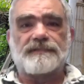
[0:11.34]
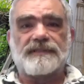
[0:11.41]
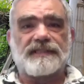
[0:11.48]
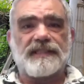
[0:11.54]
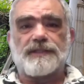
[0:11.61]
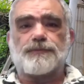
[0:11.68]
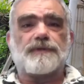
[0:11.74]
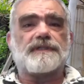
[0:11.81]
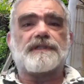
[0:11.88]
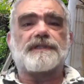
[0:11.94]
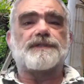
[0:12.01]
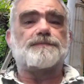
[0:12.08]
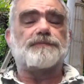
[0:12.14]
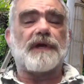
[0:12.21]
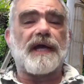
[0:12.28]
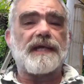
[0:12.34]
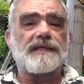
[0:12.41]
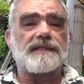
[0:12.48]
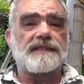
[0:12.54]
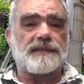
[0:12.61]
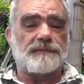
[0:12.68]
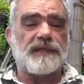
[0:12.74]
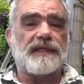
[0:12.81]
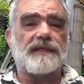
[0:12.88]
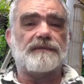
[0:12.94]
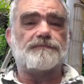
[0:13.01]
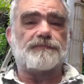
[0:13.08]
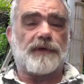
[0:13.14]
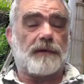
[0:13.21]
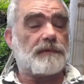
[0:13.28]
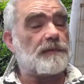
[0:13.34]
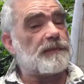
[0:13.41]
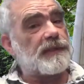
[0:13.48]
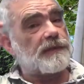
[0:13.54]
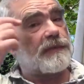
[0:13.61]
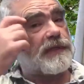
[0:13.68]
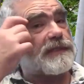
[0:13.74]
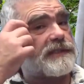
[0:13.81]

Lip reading: this was a surprise to me, probably was